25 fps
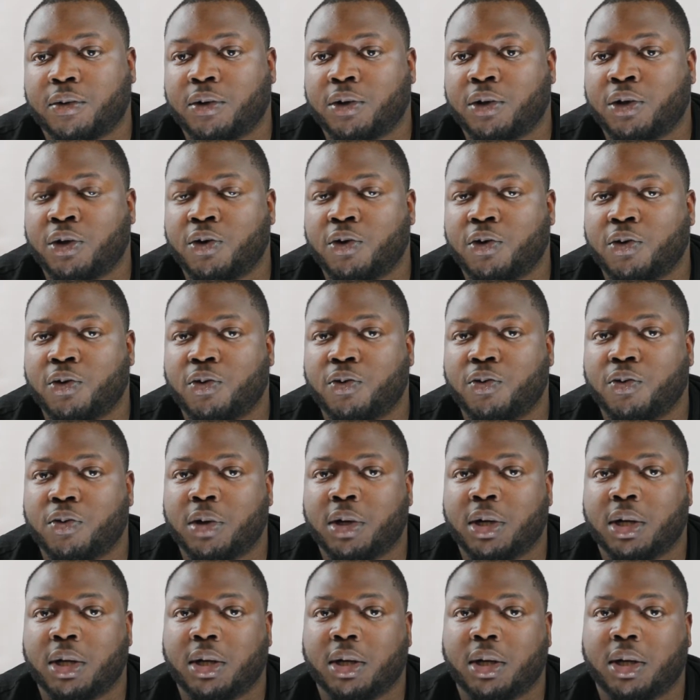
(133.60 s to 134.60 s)
You
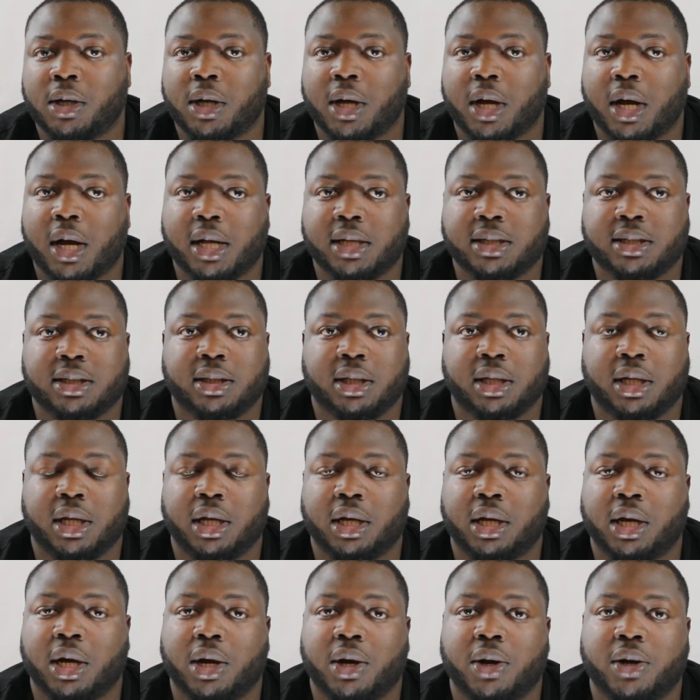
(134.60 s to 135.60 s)
constantly
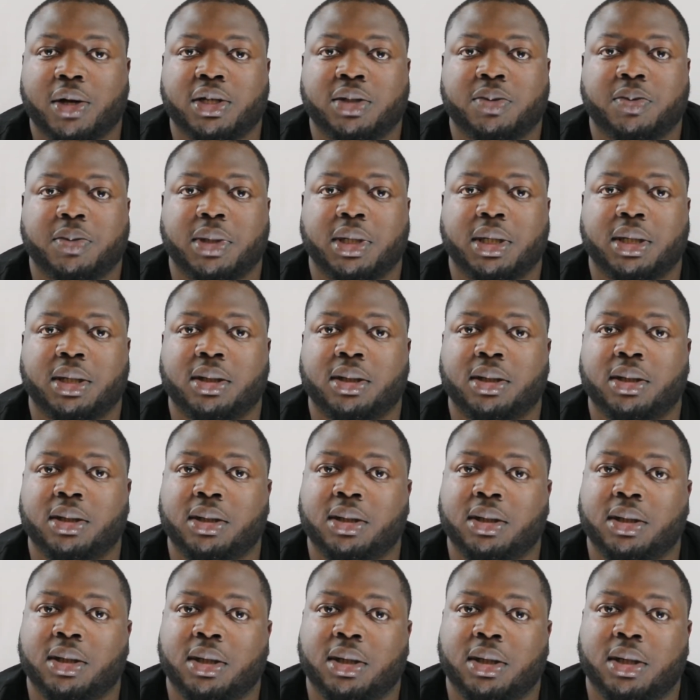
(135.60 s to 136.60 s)
encouraged me
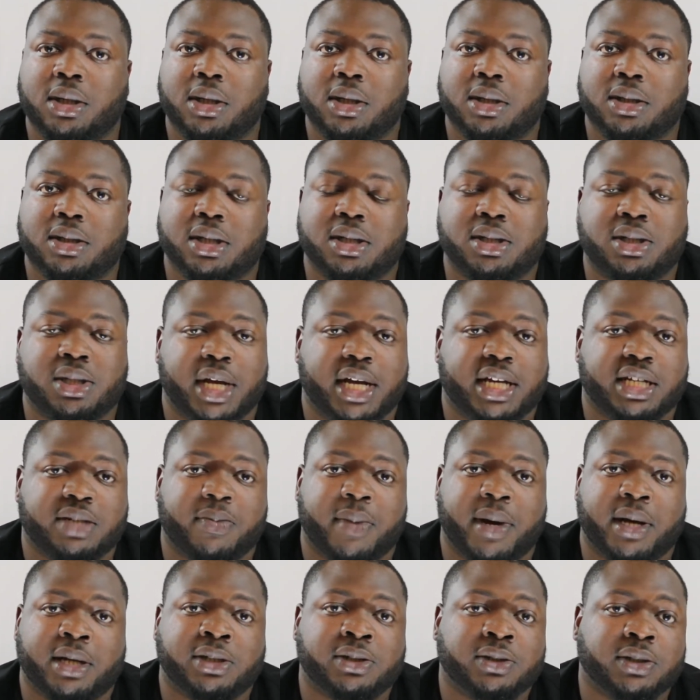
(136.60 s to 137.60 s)
to chase
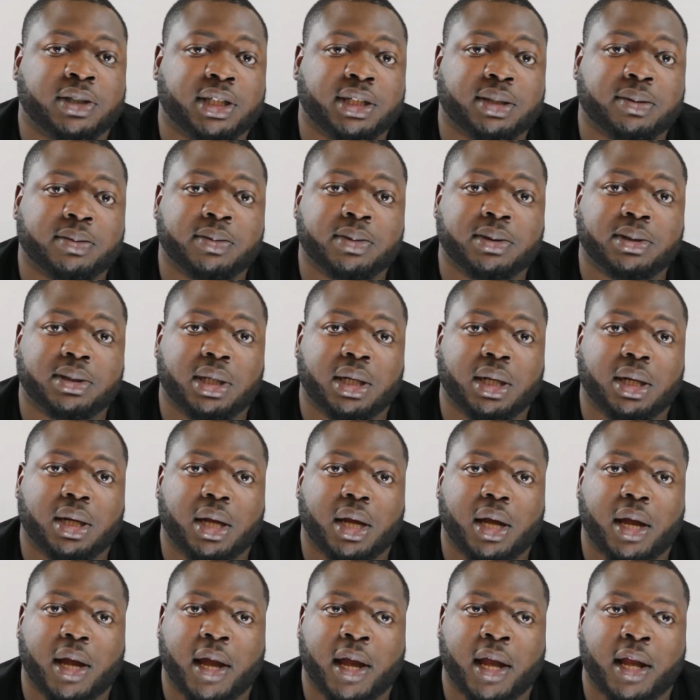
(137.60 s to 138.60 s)
my dreams,
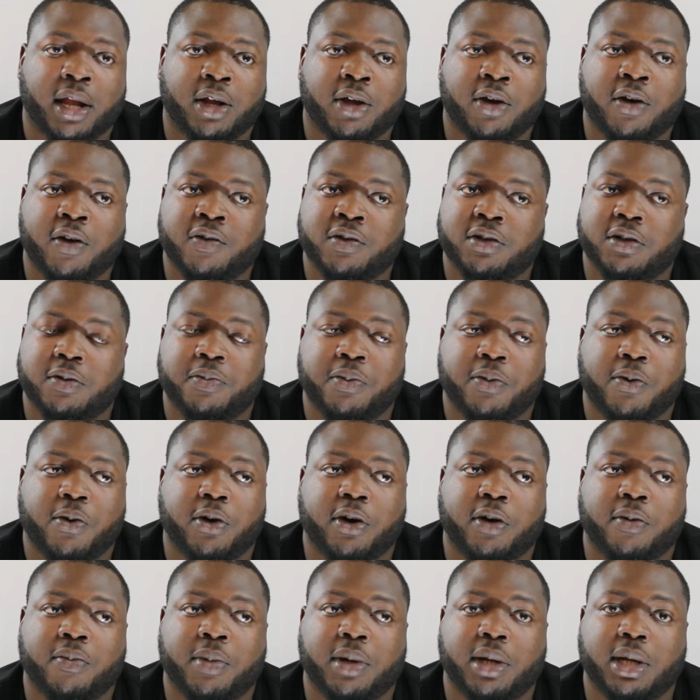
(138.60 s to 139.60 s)
and you
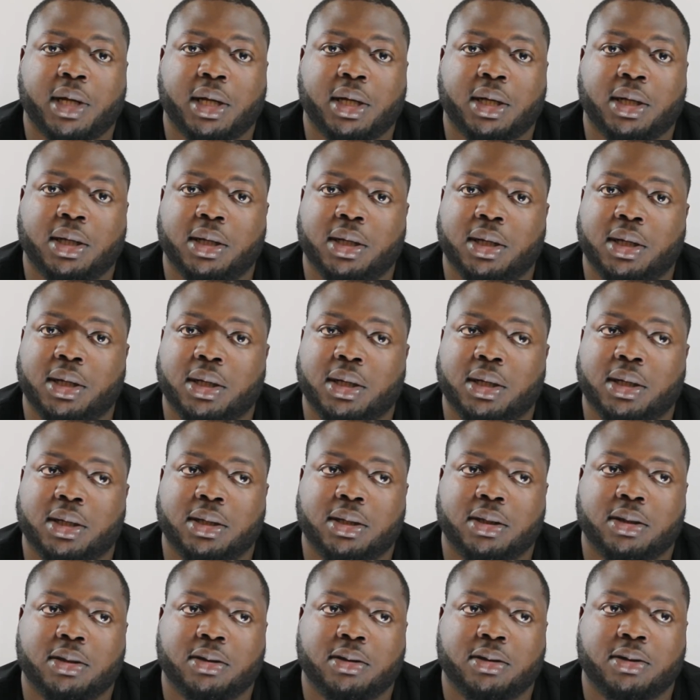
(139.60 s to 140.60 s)
supported me
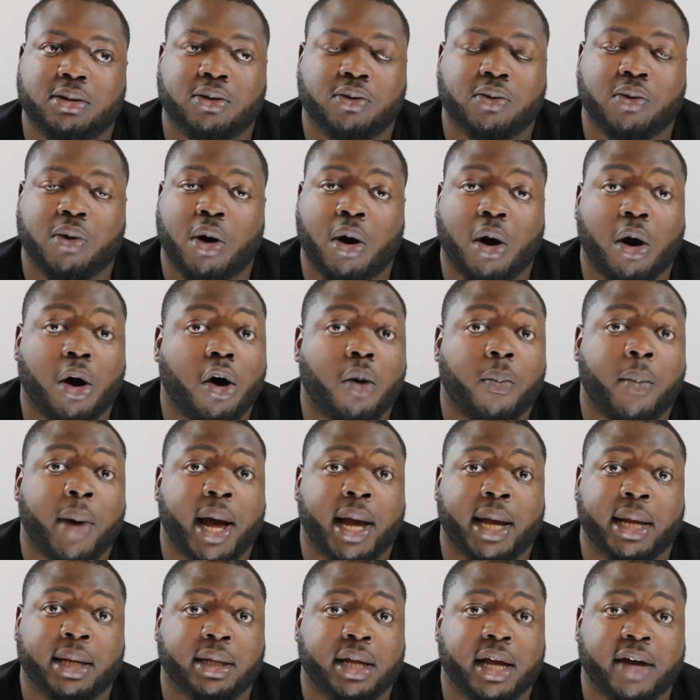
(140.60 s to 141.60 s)
through all
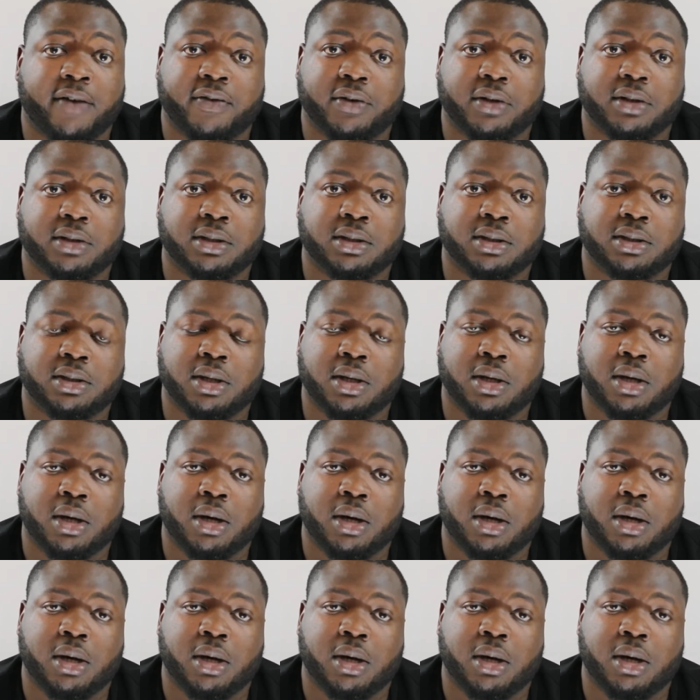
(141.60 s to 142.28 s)
my endeavors.